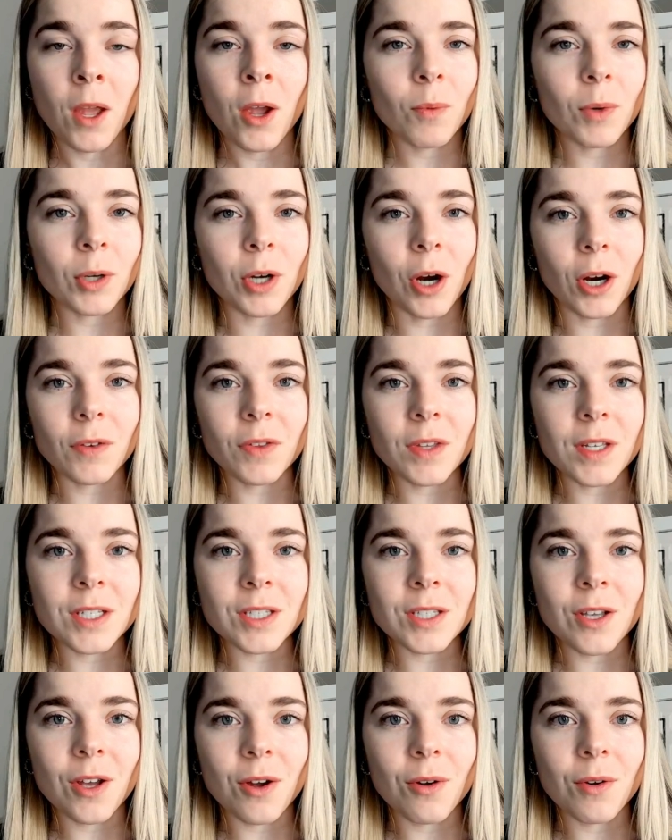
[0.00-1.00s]
Regardless,
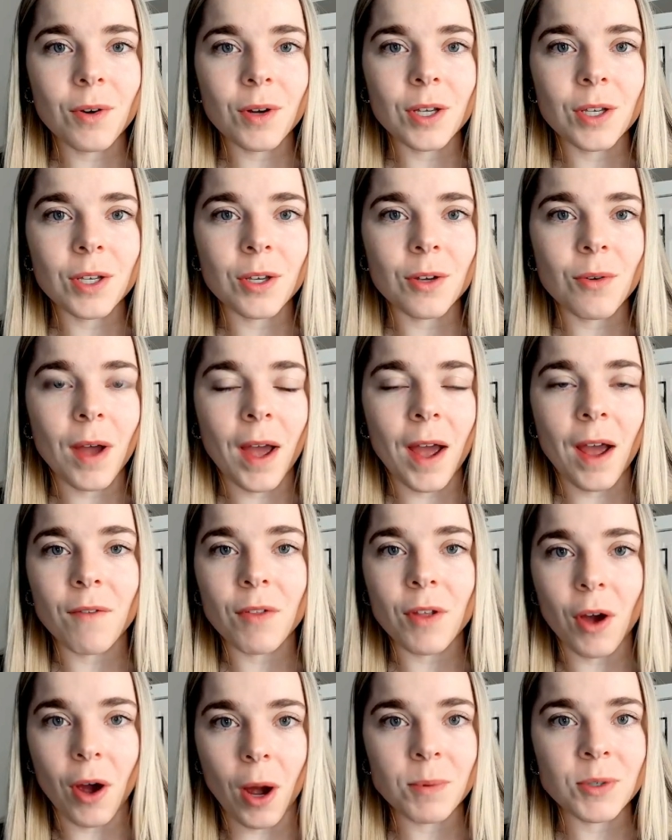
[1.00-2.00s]
though, you have
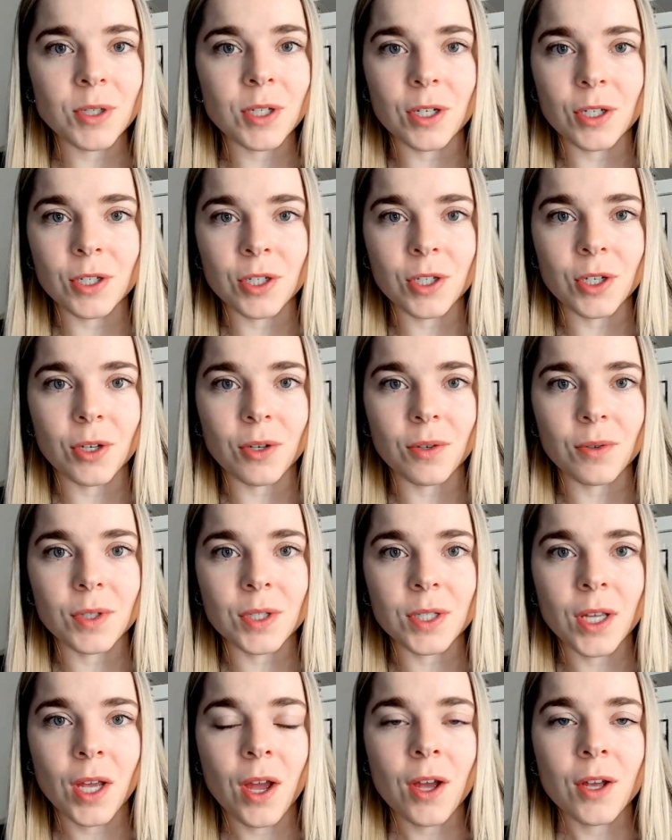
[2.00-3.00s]
the option to
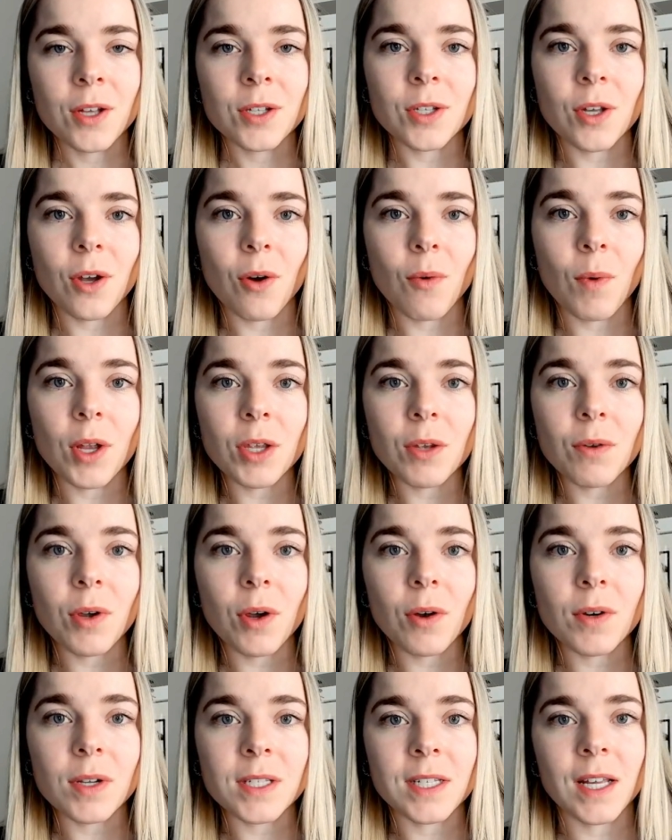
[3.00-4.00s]
choose. So when you
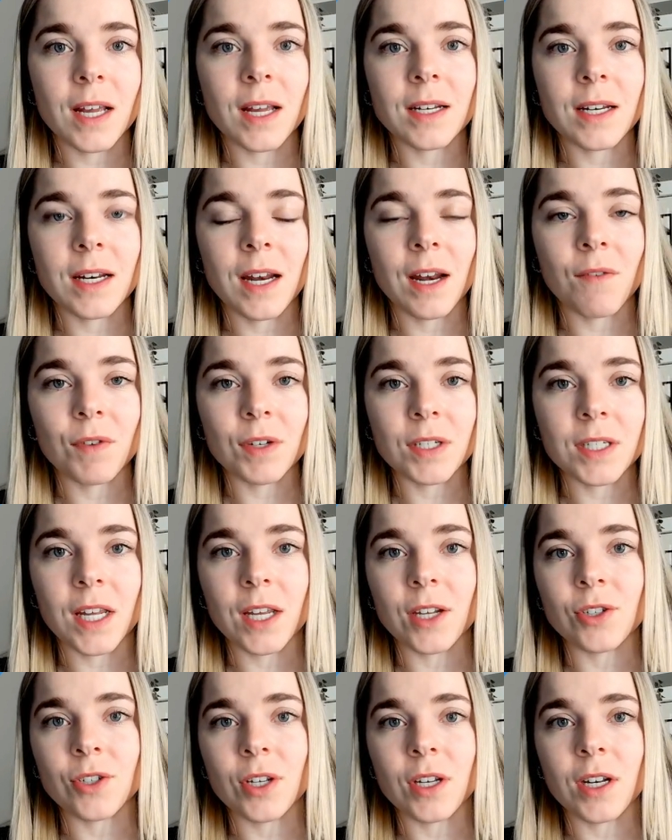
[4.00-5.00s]
go to send an
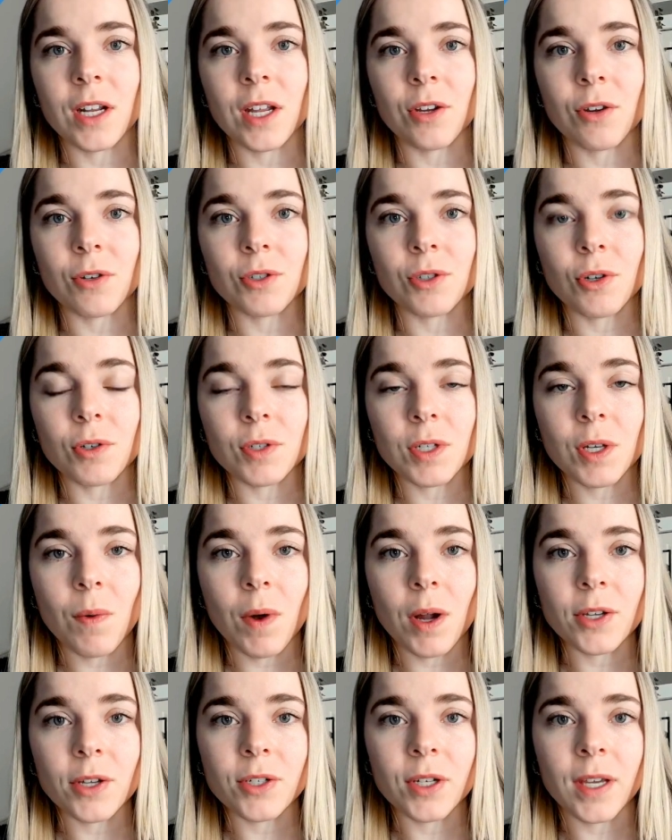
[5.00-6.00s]
invitation in your Jersey
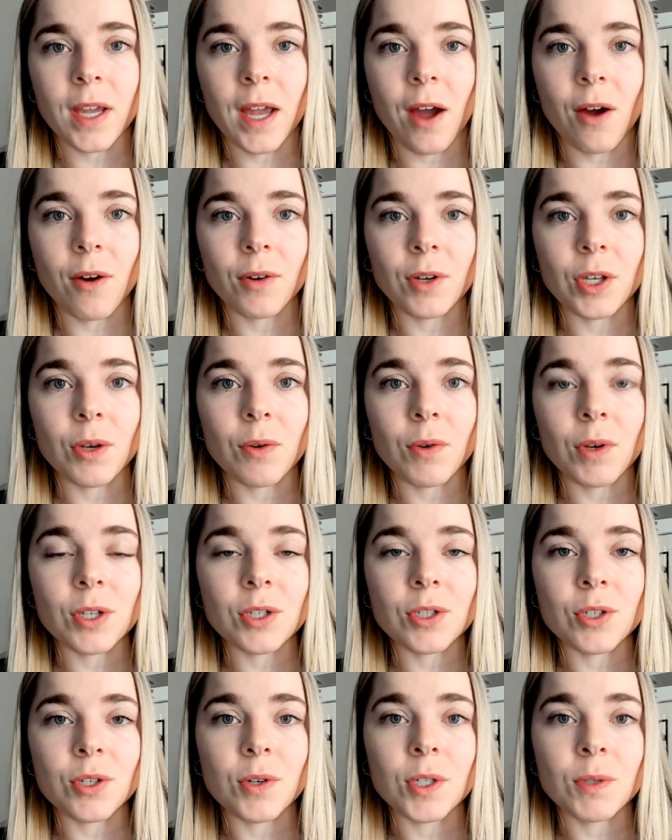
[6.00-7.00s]
Watch account, you can
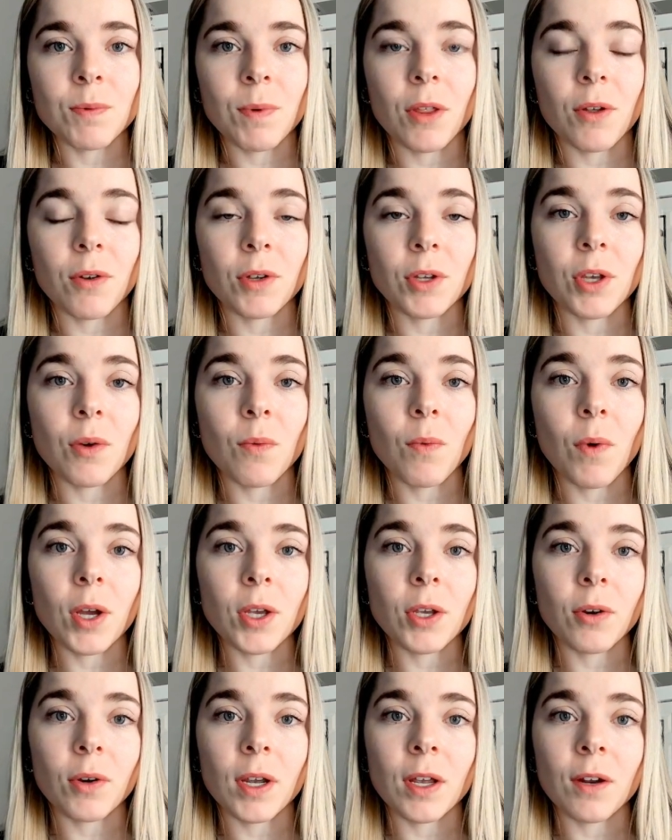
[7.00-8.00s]
choose whether you want
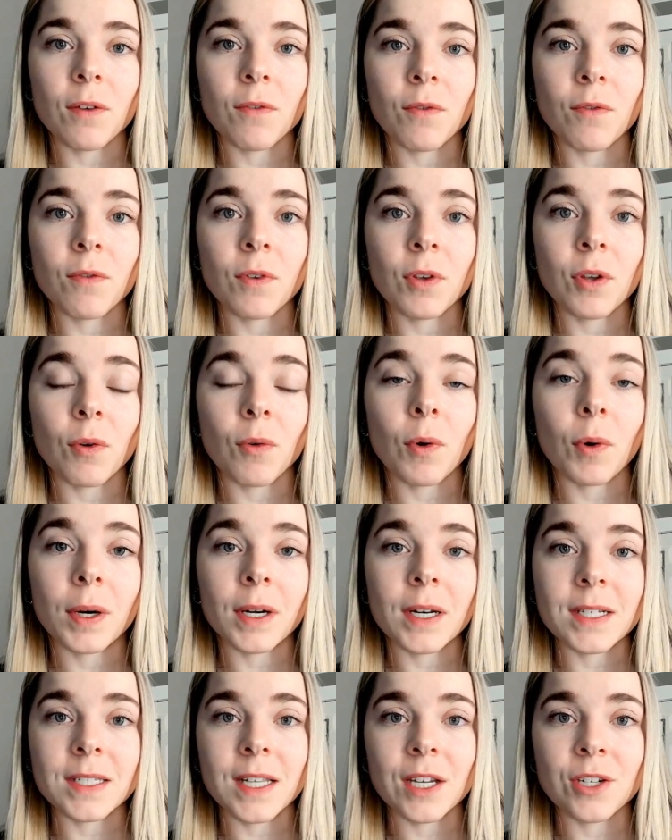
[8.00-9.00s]
your
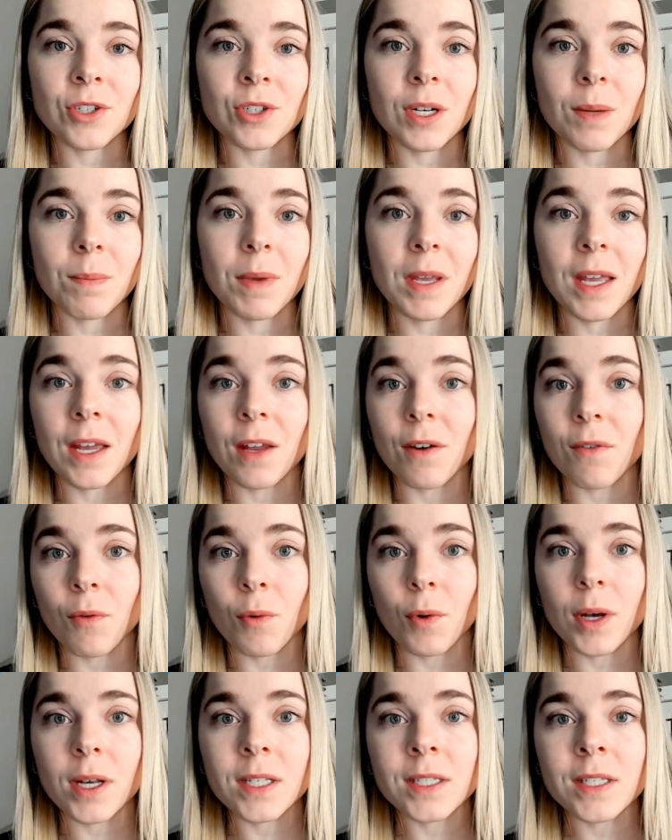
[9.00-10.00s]
organization to be
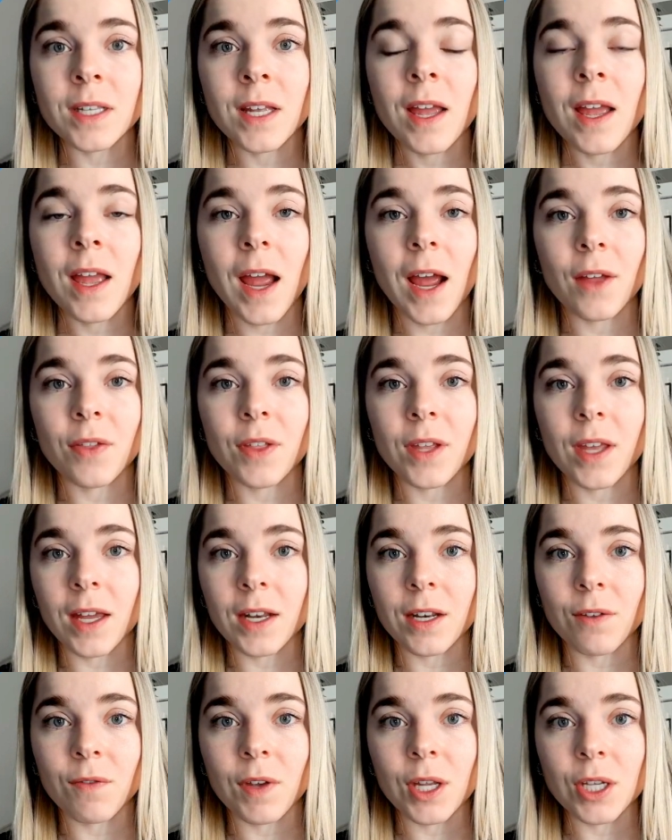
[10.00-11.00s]
invoiced at the
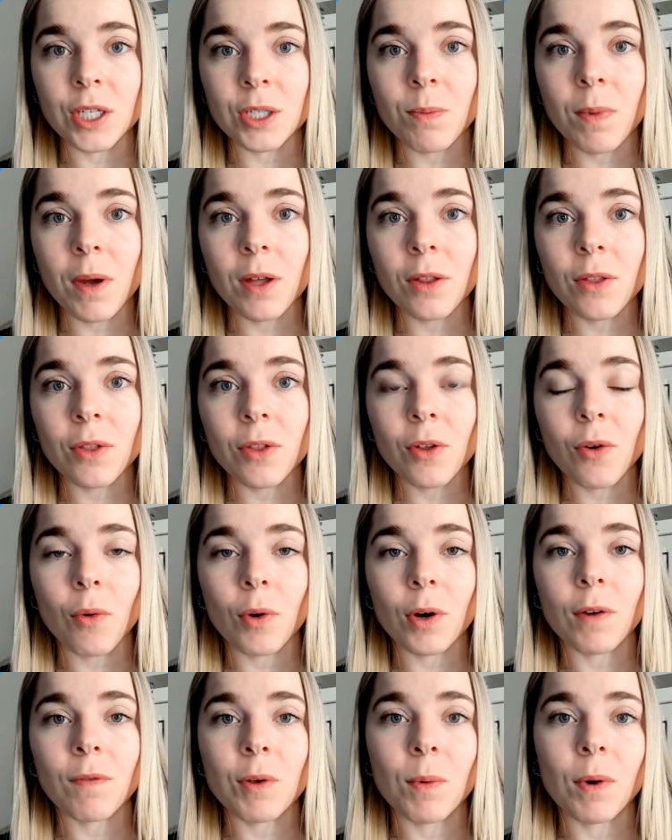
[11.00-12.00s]
end of each month or
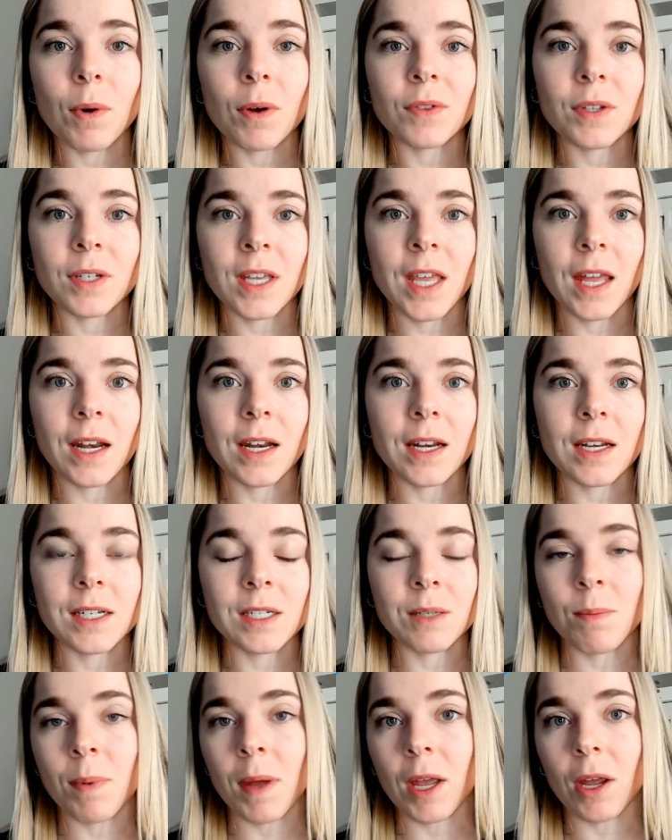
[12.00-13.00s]
if you want the candidate
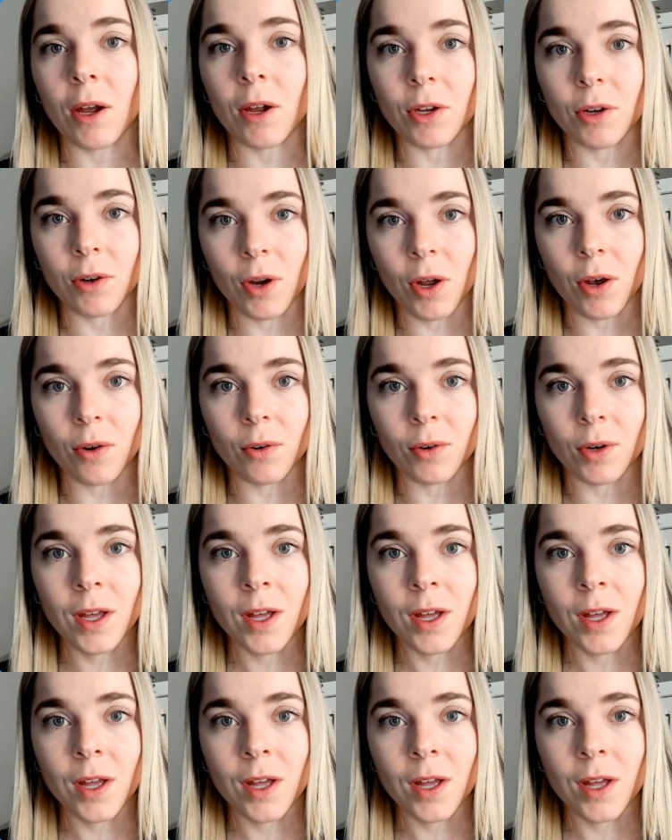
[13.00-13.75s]
to pay on your own.